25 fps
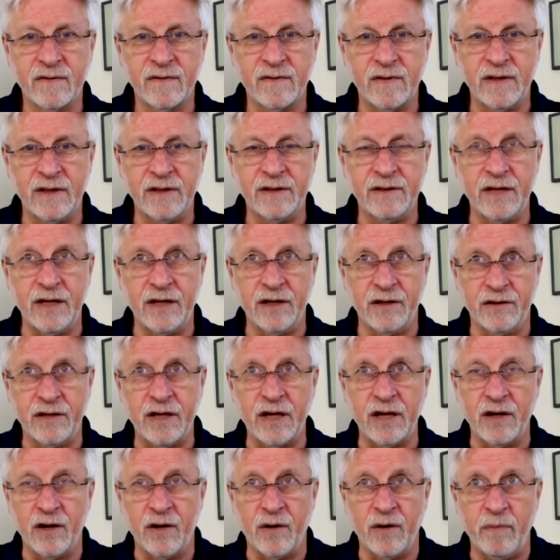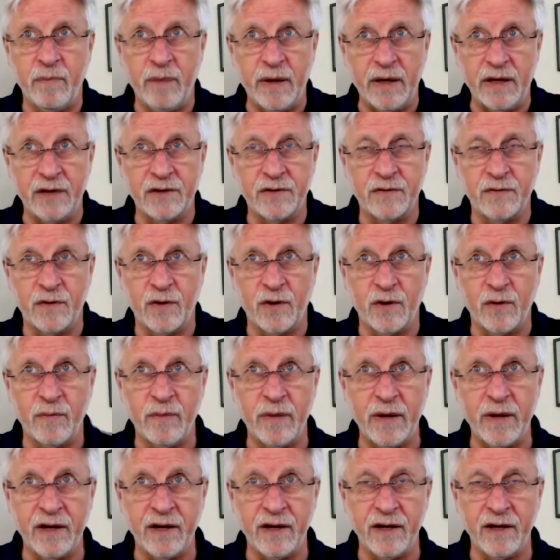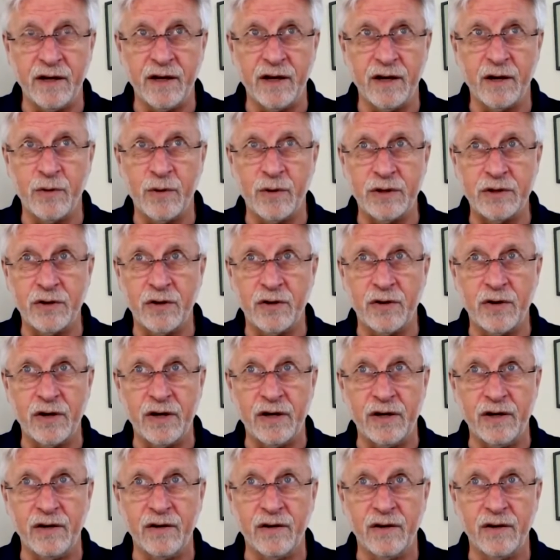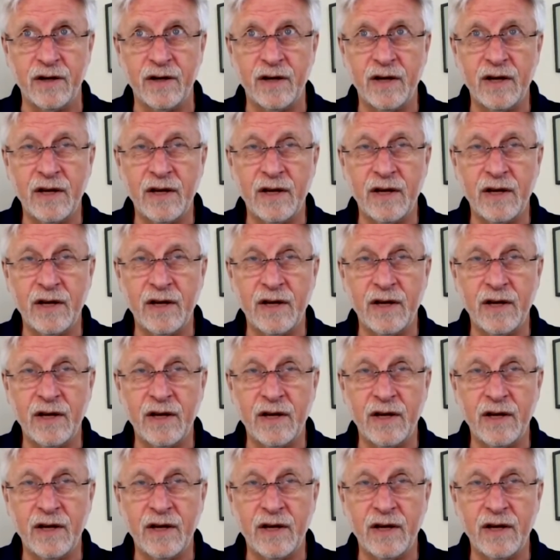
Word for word: Right. They are built for being in equatorial